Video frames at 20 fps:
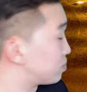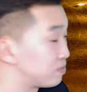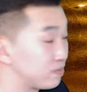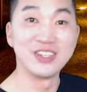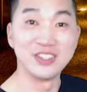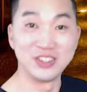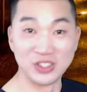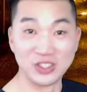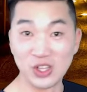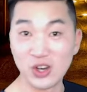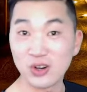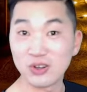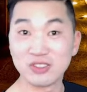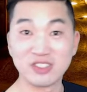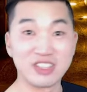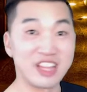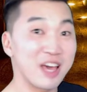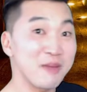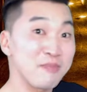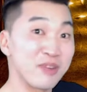No,
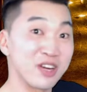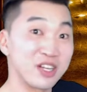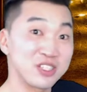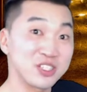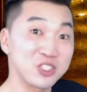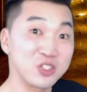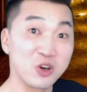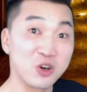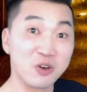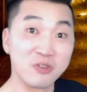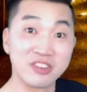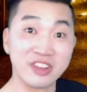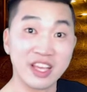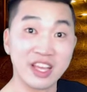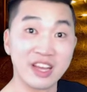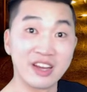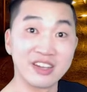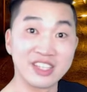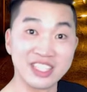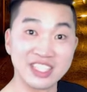that person over
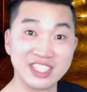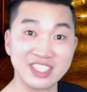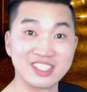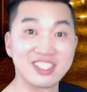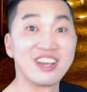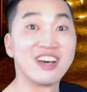there is